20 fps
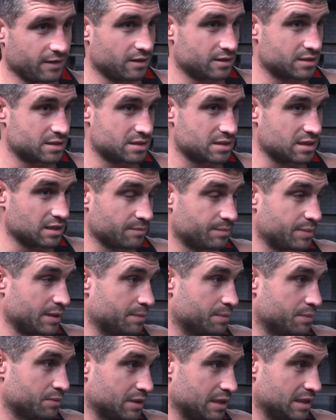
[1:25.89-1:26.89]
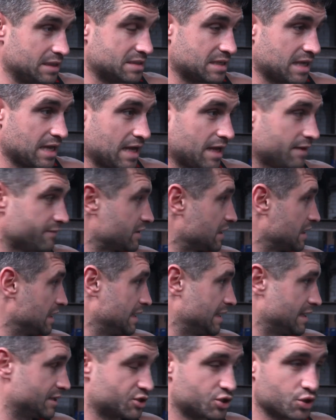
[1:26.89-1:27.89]
I just think people need to have
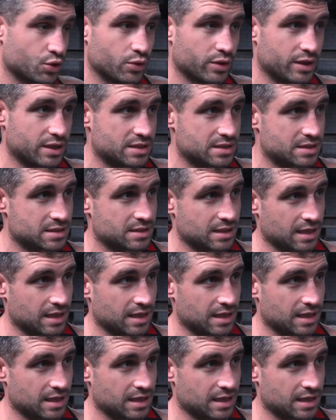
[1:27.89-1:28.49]
clear choice